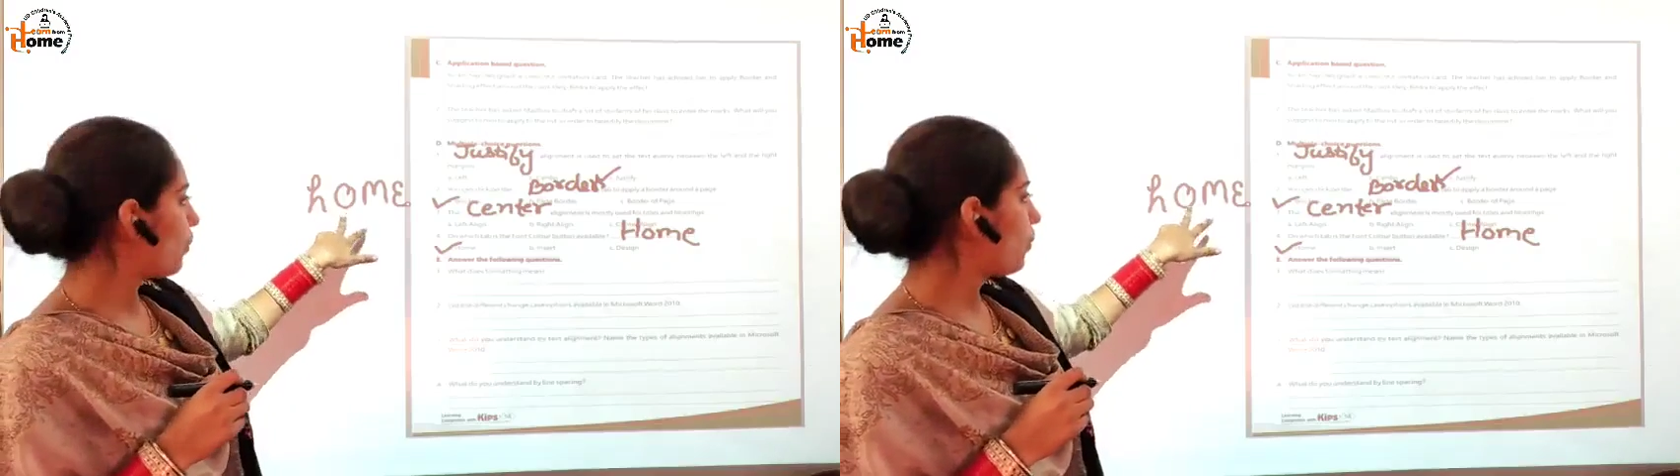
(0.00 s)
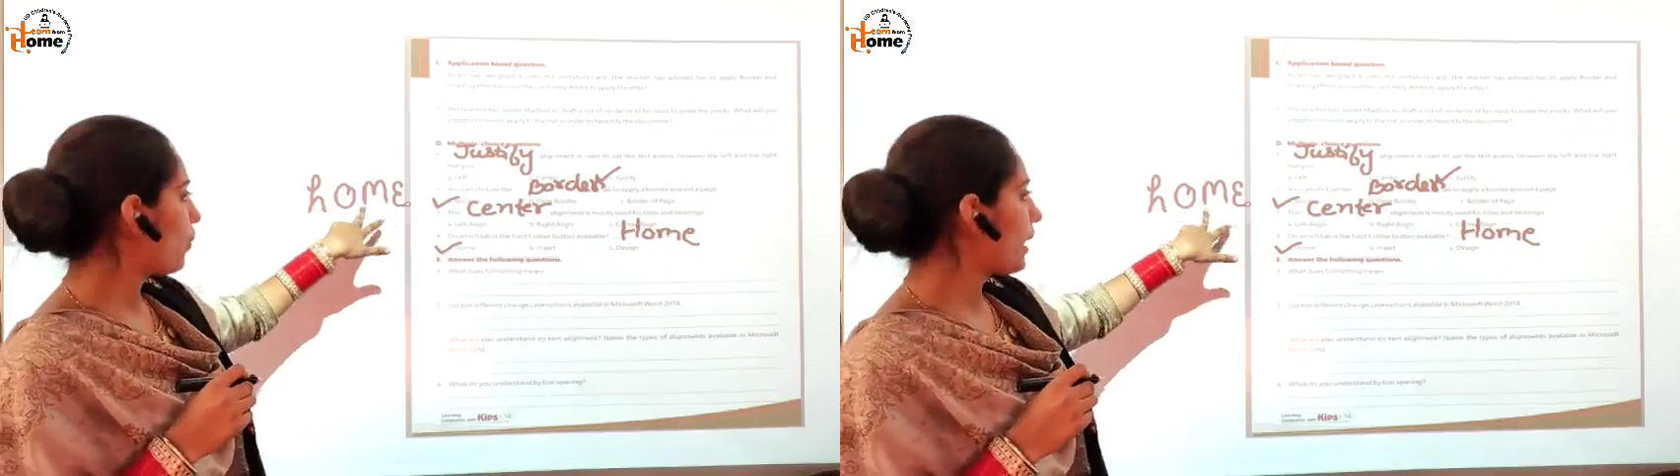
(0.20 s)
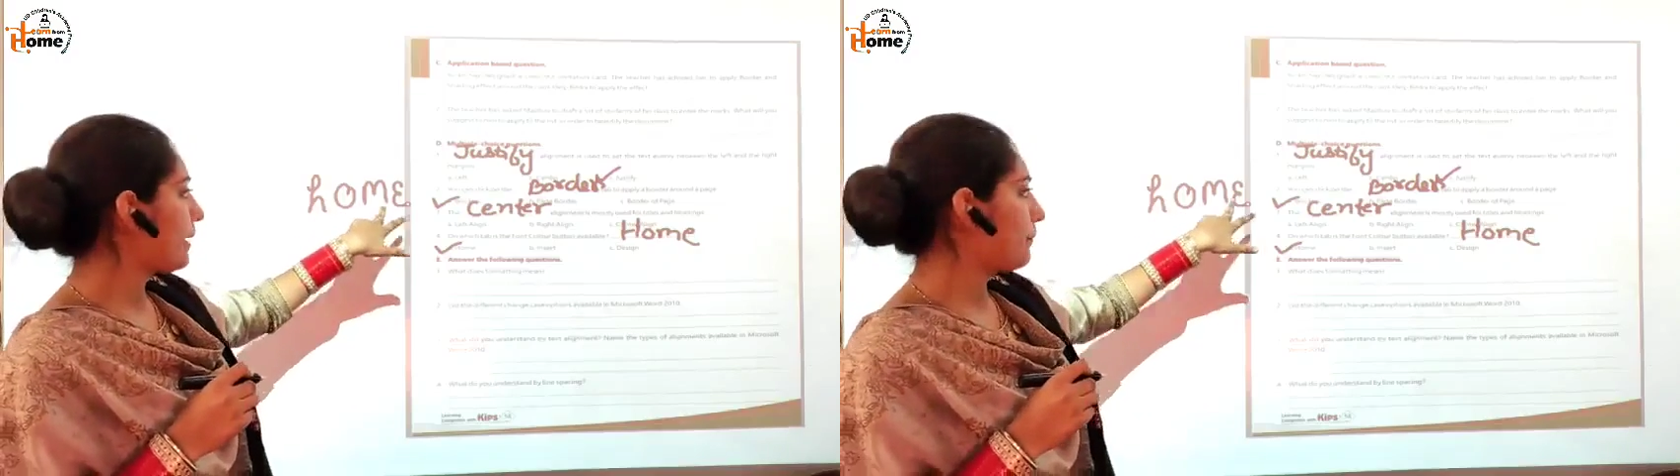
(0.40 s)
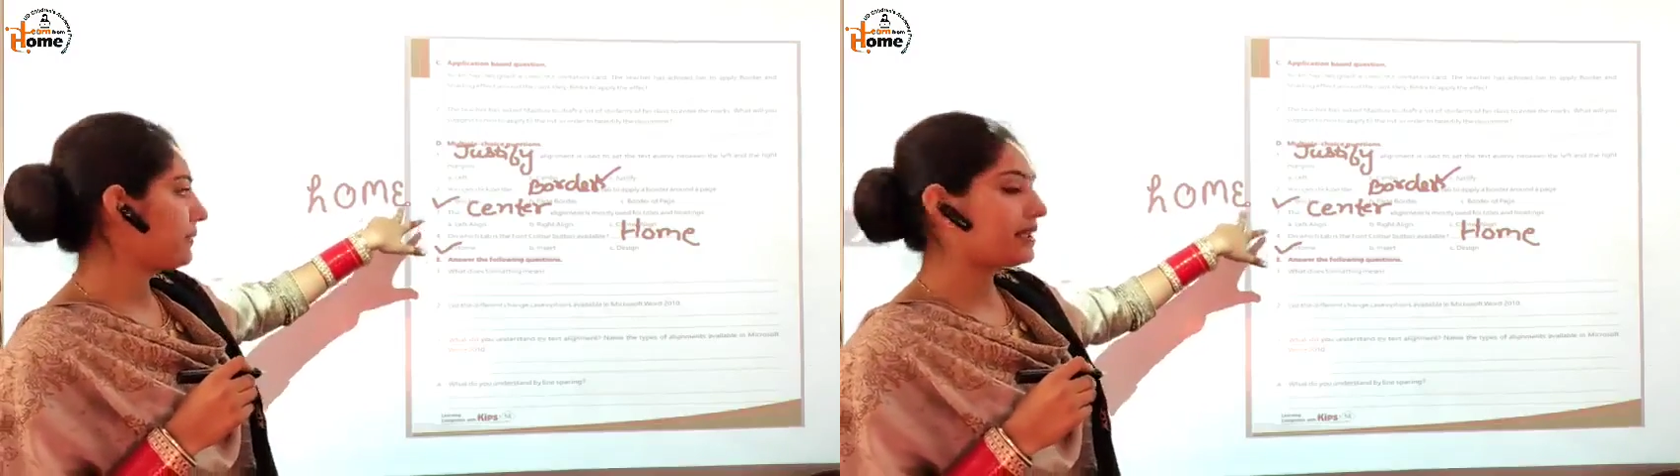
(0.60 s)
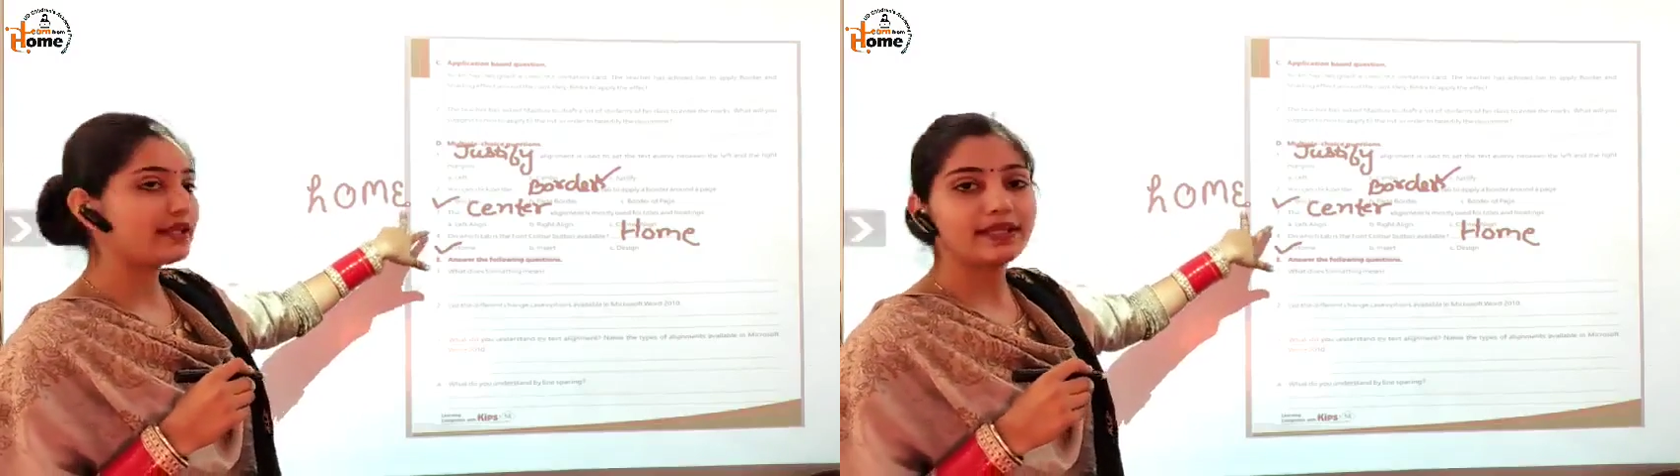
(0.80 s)
O
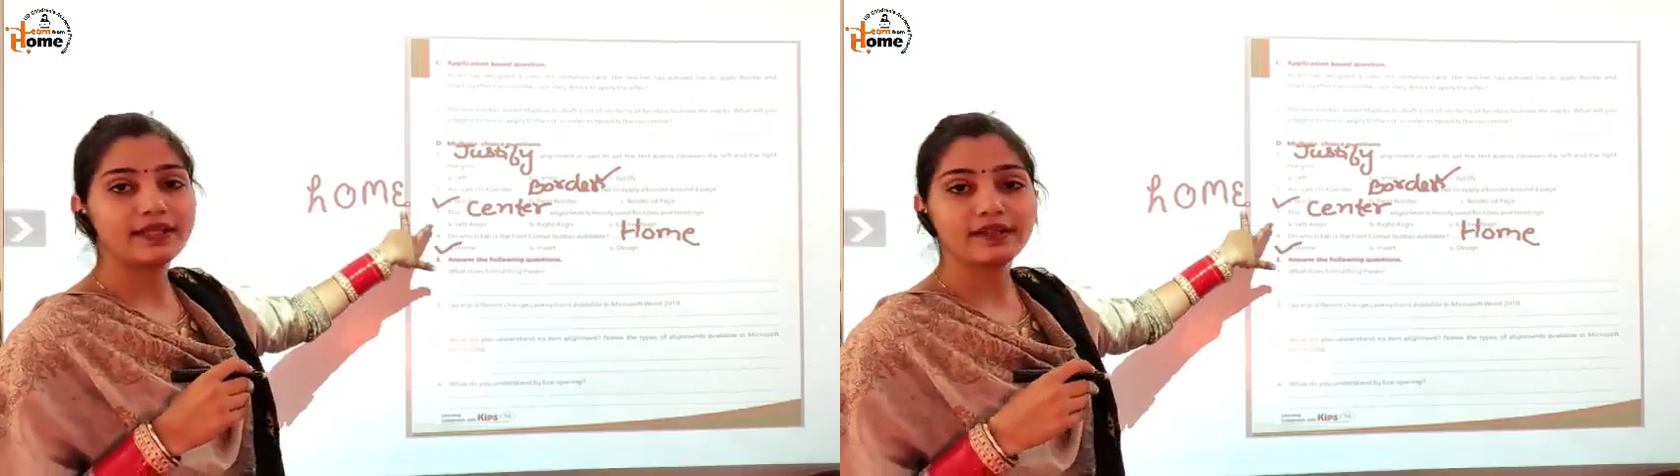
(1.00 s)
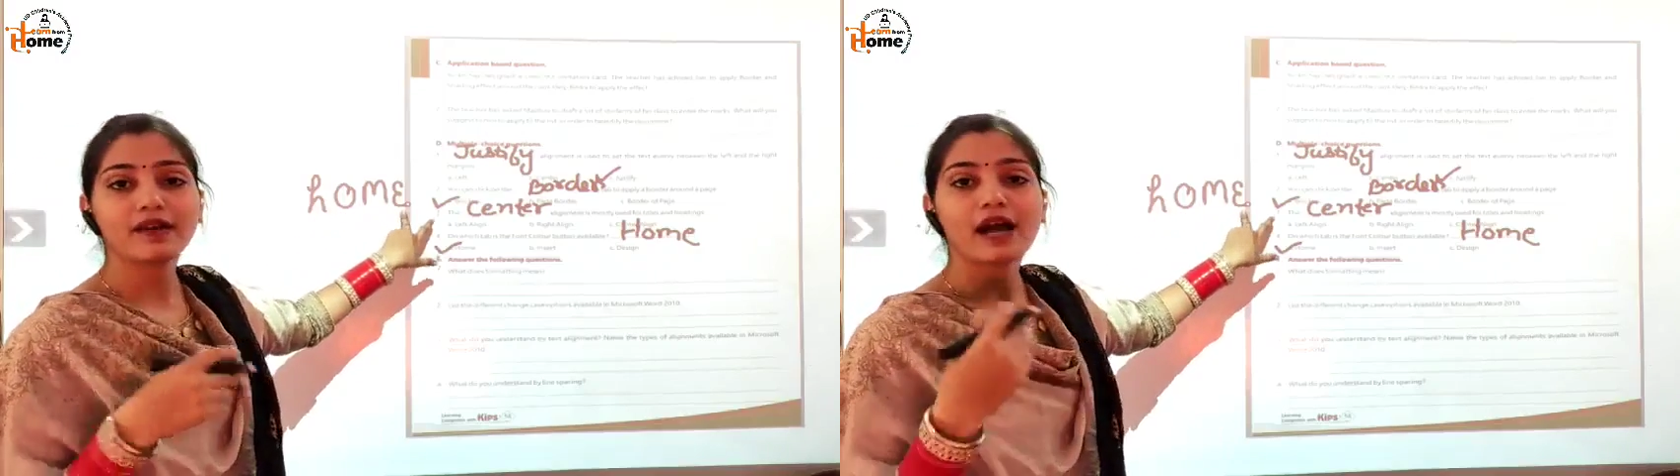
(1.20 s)
and E in